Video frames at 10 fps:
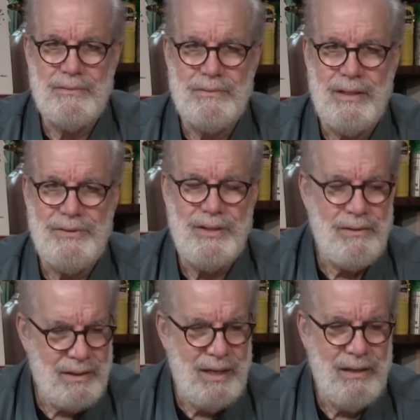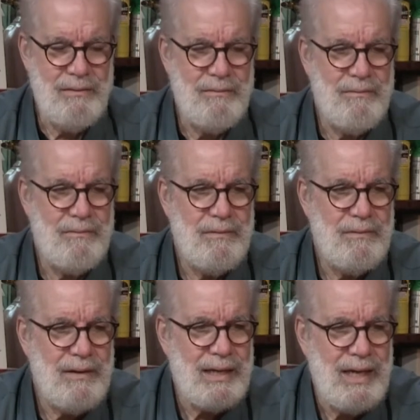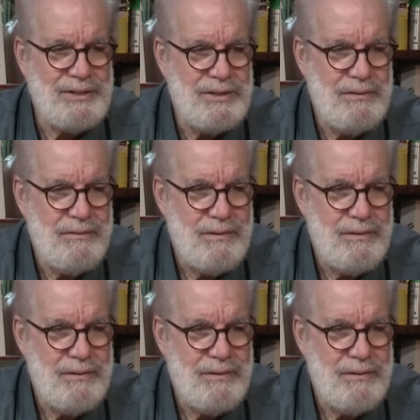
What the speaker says: Right? You say, okay, I got you.